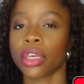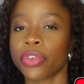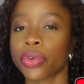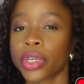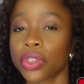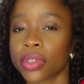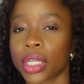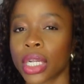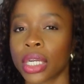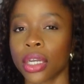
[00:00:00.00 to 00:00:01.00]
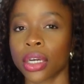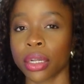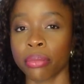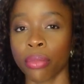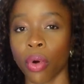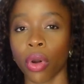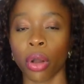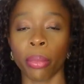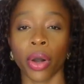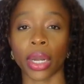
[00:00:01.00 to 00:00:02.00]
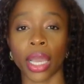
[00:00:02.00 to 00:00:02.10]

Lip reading: If you're interested in learning more about